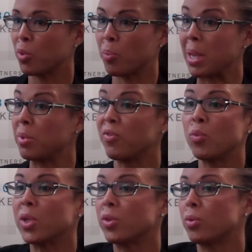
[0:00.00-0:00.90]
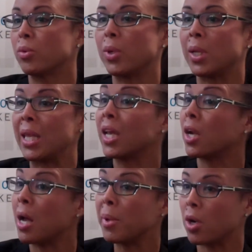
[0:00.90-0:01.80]
or maybe if you went through an
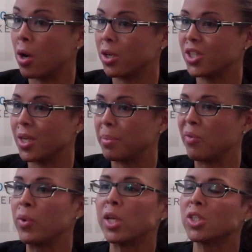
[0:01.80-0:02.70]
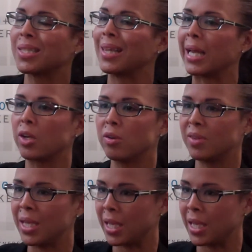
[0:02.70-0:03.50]
economic hardship, if we could just let go of the